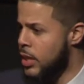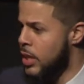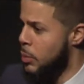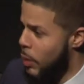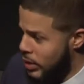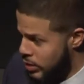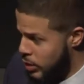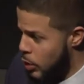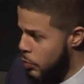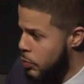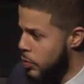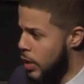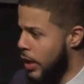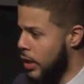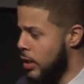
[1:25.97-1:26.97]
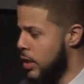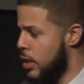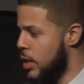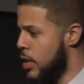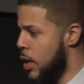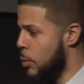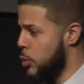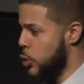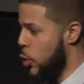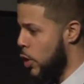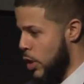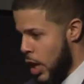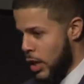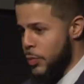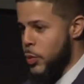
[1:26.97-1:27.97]
And myself, like I'm sure a
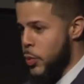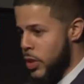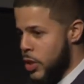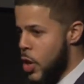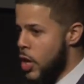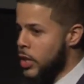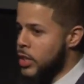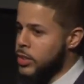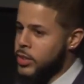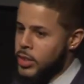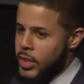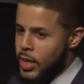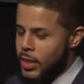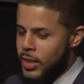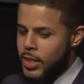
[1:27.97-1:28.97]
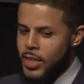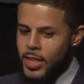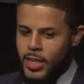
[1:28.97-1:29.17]
lot of you in the audience tonight,